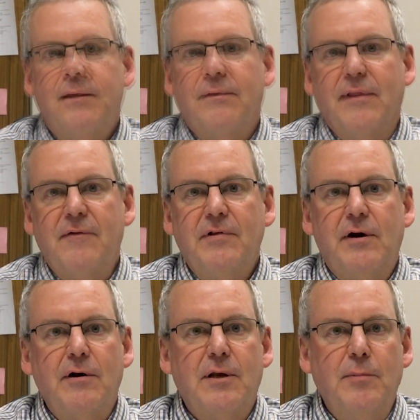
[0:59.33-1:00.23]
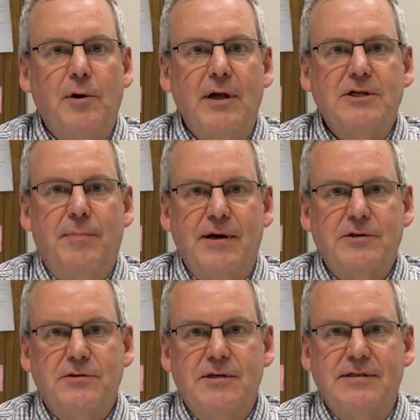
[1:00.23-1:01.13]
The Lakeville area community expects
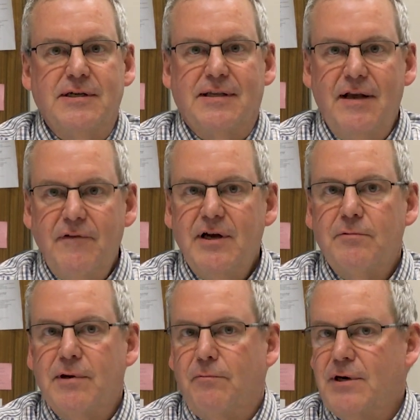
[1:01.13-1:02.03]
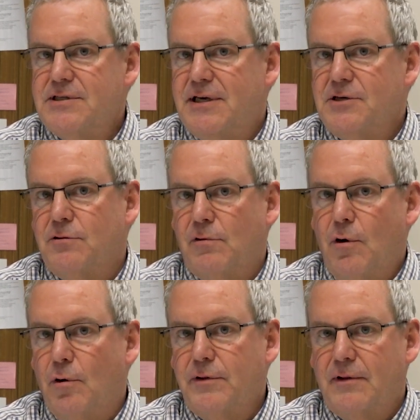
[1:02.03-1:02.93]
to see significant residential
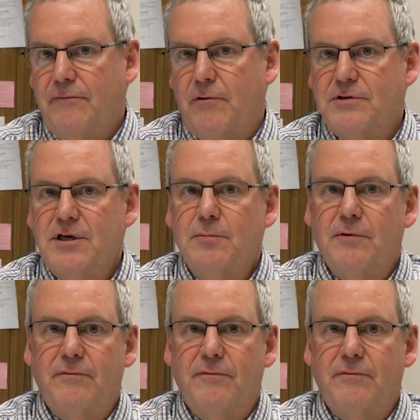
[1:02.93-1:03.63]
growth in the foreseeable